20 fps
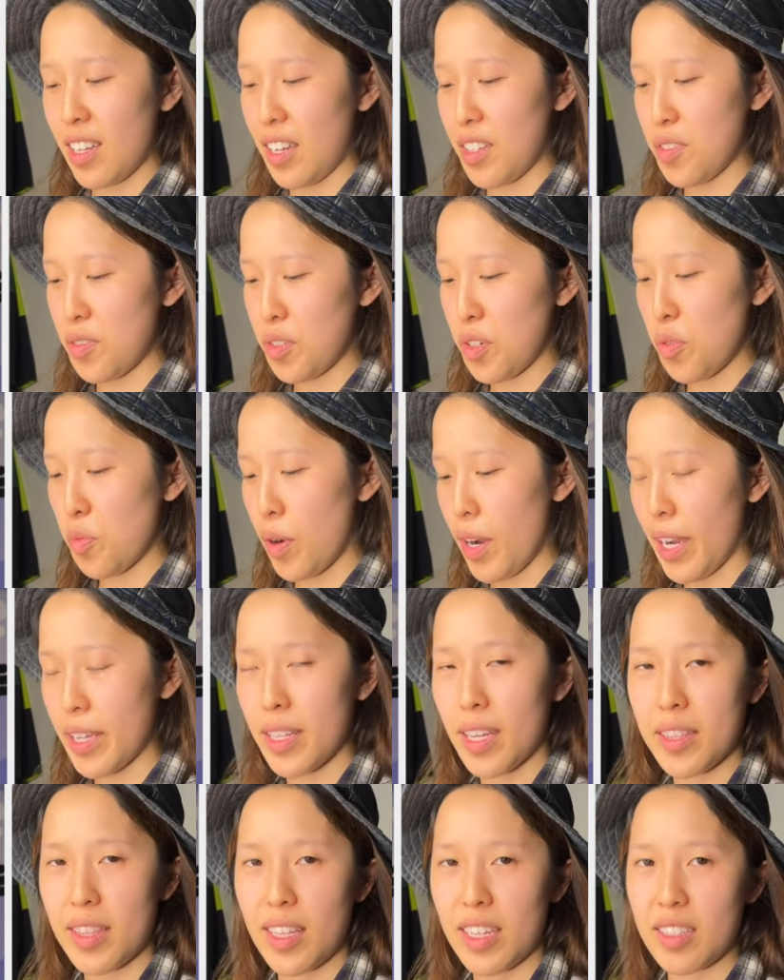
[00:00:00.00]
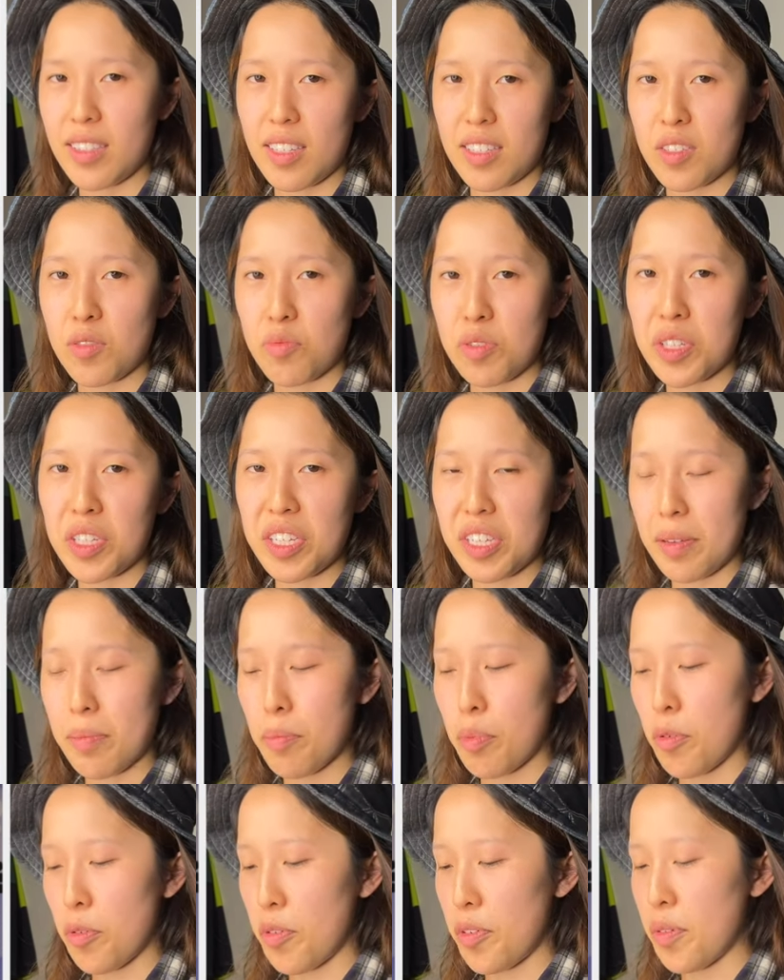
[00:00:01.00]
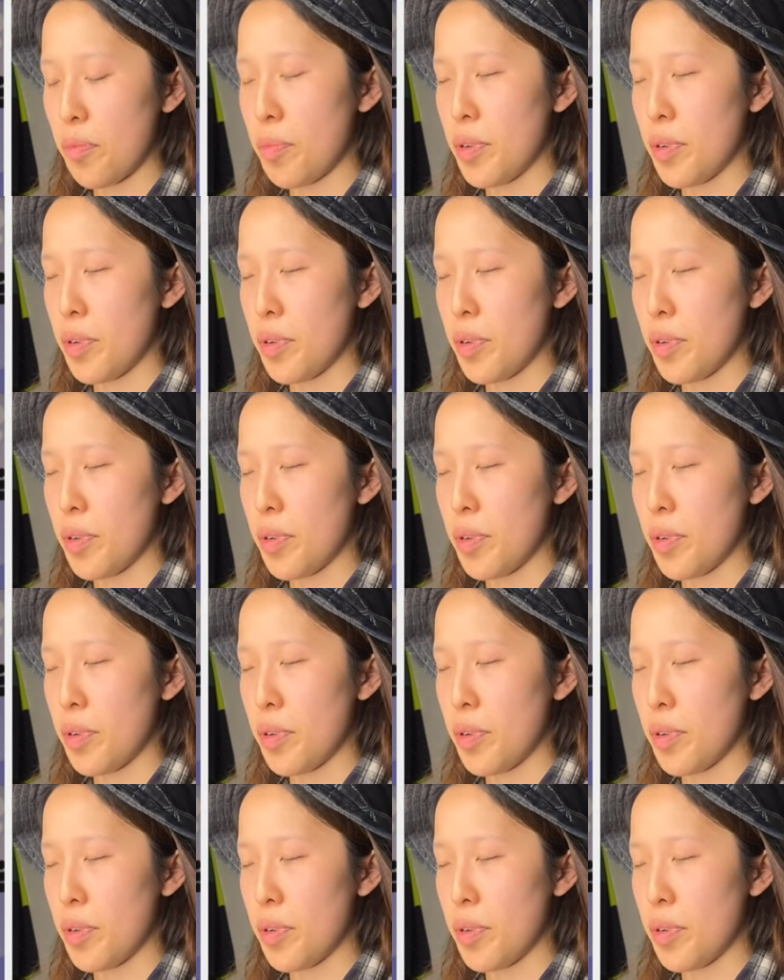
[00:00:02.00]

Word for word: I don't know why, not like it's really important,